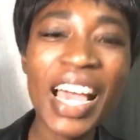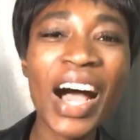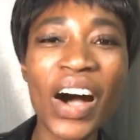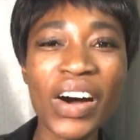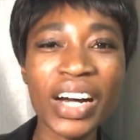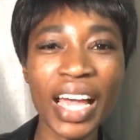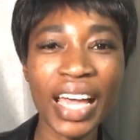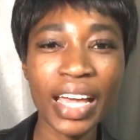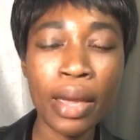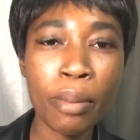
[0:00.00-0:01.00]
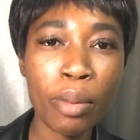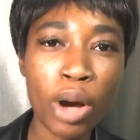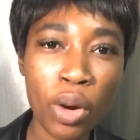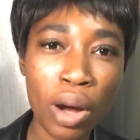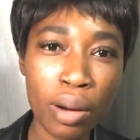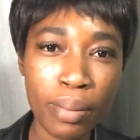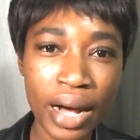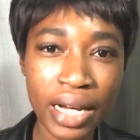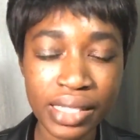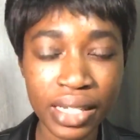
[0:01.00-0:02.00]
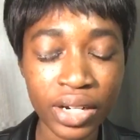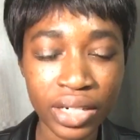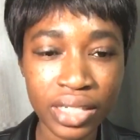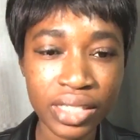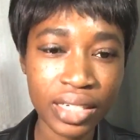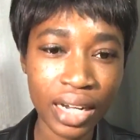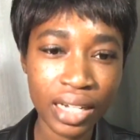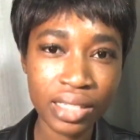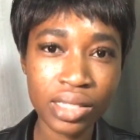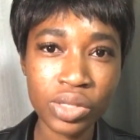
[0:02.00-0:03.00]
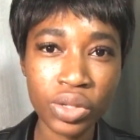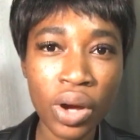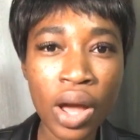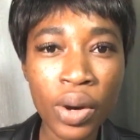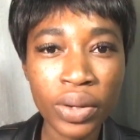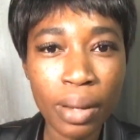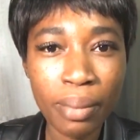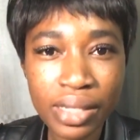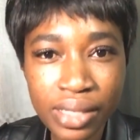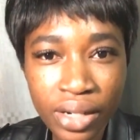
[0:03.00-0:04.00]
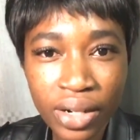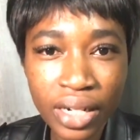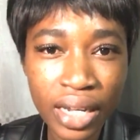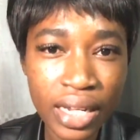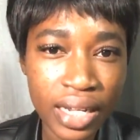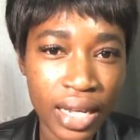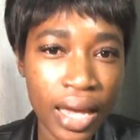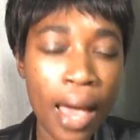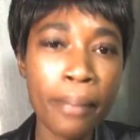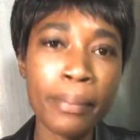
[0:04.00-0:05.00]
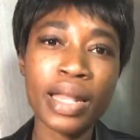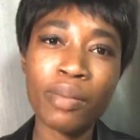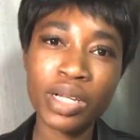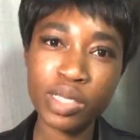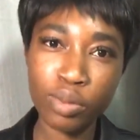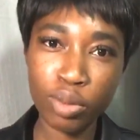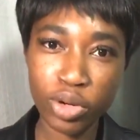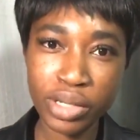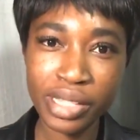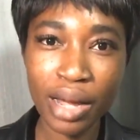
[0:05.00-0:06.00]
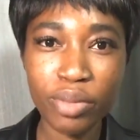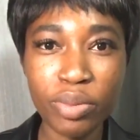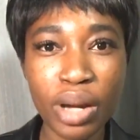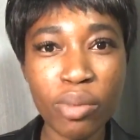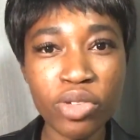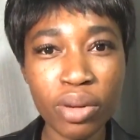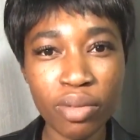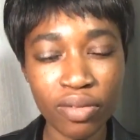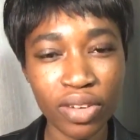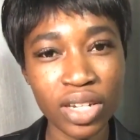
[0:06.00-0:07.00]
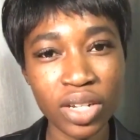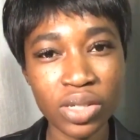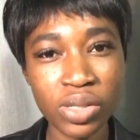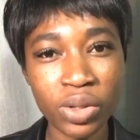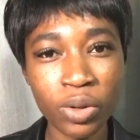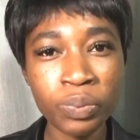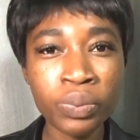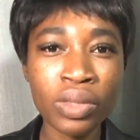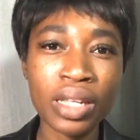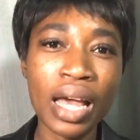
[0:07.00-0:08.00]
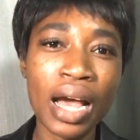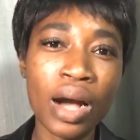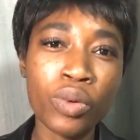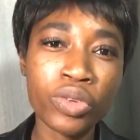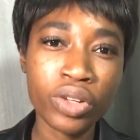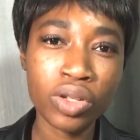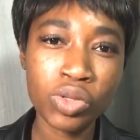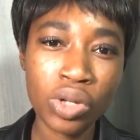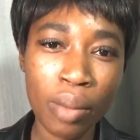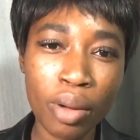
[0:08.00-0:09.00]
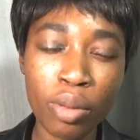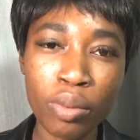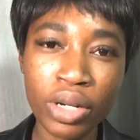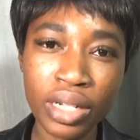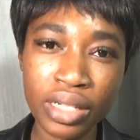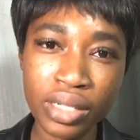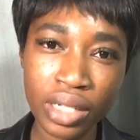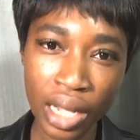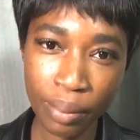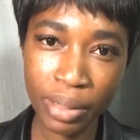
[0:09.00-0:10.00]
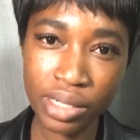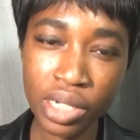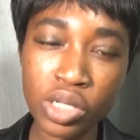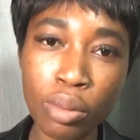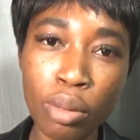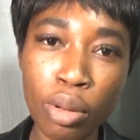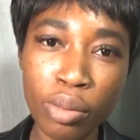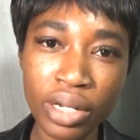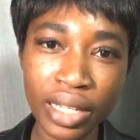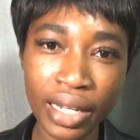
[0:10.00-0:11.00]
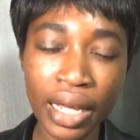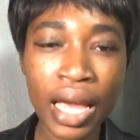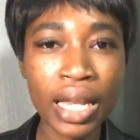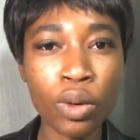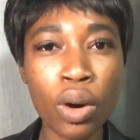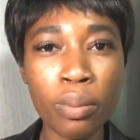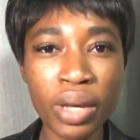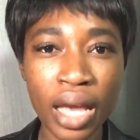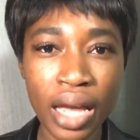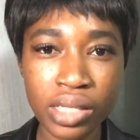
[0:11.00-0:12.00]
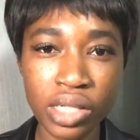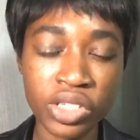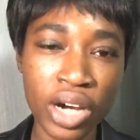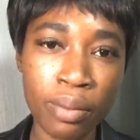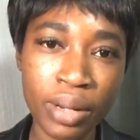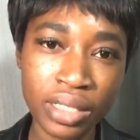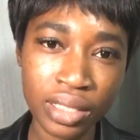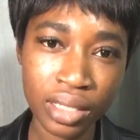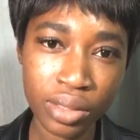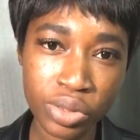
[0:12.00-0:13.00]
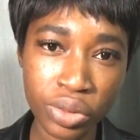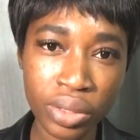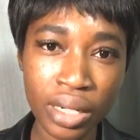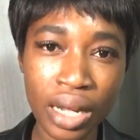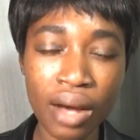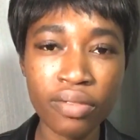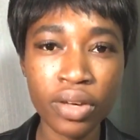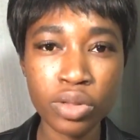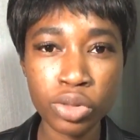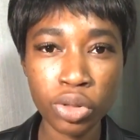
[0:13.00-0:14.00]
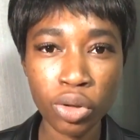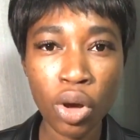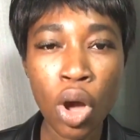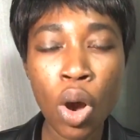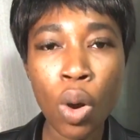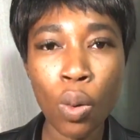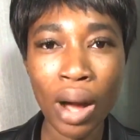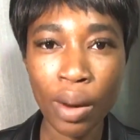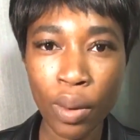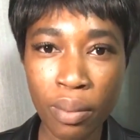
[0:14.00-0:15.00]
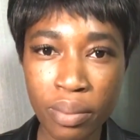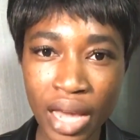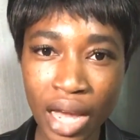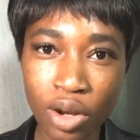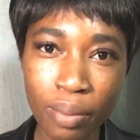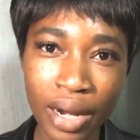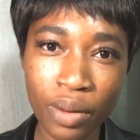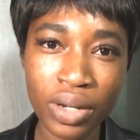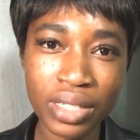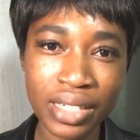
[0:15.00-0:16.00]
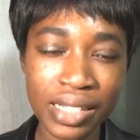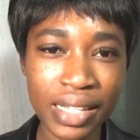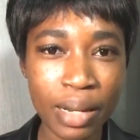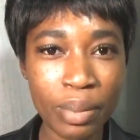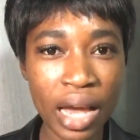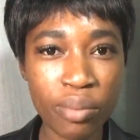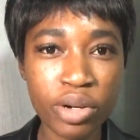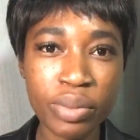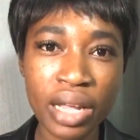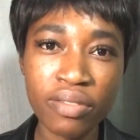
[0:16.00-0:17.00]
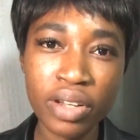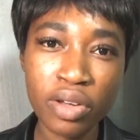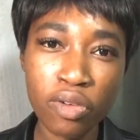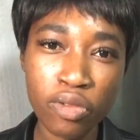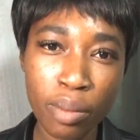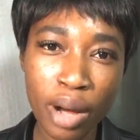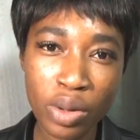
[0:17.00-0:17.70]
Okay, me mo kwa ba si koni Chinese so uni ba si koni ni me da masi bebre sa bibia mo hwe me video so no na wo hwe so a mebo modern message so bebo modern na wo me subscribe button na so na afen so no one me I don't mind one chance the bear baby video from about